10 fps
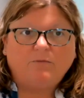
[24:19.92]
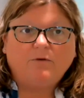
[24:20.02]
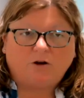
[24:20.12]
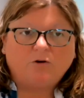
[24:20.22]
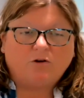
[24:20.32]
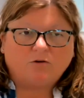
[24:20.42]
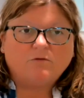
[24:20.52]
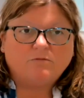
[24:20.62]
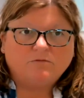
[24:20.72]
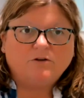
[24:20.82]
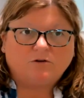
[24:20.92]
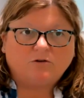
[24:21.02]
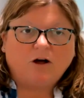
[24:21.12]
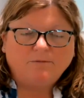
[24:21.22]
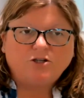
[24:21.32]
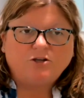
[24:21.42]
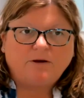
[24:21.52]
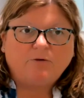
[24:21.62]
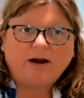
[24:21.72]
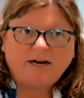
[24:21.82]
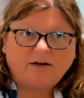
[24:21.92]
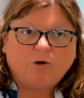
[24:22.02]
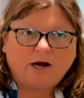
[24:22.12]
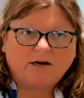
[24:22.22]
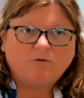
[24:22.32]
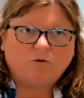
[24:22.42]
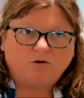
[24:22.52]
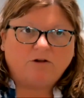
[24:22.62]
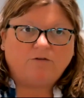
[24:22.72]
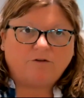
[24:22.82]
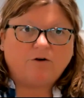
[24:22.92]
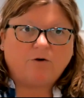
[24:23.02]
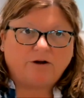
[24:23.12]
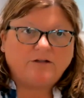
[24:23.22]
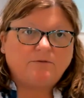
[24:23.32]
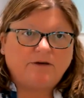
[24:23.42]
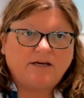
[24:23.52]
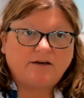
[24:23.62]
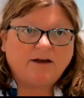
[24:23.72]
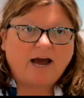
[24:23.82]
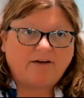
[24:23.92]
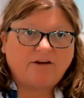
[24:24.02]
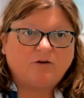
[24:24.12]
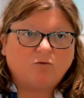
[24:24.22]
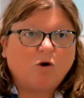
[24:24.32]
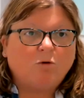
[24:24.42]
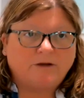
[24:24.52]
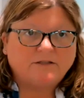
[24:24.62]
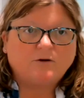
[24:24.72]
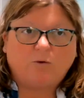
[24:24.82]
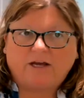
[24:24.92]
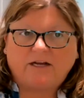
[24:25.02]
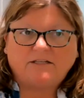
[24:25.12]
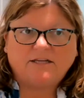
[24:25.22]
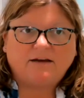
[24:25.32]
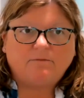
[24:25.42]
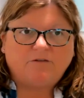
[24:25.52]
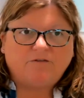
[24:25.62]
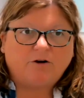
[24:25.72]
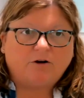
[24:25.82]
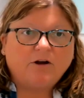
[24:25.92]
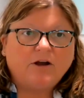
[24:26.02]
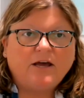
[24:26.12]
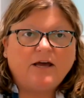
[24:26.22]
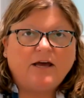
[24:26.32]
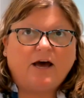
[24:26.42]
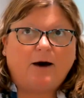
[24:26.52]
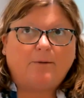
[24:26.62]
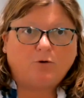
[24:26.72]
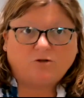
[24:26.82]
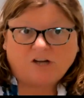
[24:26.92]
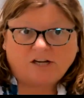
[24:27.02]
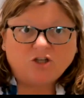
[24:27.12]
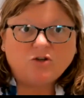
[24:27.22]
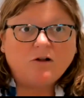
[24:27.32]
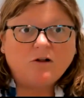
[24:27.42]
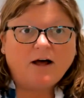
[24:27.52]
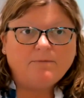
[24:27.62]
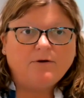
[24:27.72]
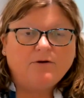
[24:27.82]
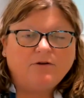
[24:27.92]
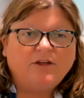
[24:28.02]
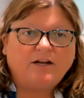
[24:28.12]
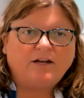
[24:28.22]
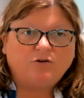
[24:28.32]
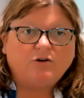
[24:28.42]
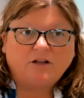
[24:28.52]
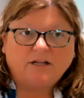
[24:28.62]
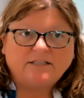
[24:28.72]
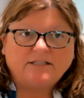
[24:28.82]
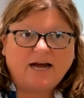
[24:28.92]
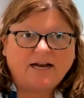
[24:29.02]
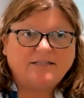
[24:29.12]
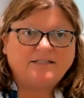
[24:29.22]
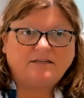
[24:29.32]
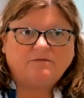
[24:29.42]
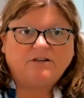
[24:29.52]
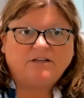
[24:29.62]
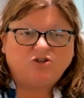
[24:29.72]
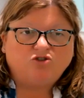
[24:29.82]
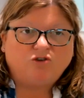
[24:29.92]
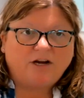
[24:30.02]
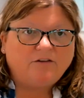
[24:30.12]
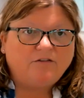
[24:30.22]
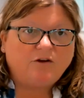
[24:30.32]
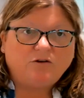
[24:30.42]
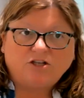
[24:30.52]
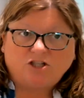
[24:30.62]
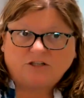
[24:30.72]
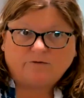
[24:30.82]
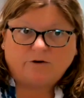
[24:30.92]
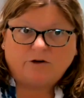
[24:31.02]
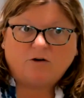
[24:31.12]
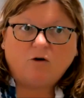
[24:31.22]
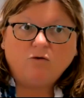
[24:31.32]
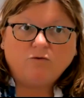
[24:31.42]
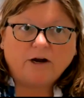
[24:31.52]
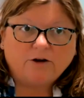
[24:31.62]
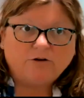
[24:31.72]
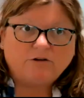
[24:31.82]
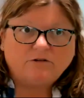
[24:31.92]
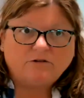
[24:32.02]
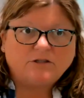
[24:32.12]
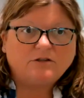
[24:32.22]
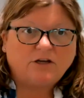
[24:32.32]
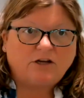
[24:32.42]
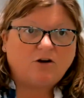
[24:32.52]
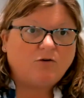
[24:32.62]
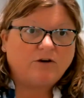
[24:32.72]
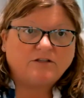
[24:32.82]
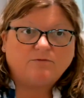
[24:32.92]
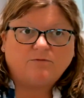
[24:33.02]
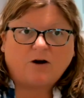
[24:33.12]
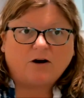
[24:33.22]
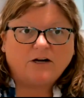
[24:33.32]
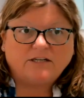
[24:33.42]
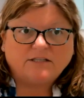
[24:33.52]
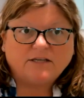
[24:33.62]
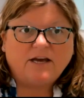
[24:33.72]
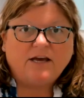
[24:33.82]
You know, your club should be ready to rock and roll if they're going to be having enrollments going into them. If they're a potential club, then you could list that as an administrative unit just for your own records, you know, as far as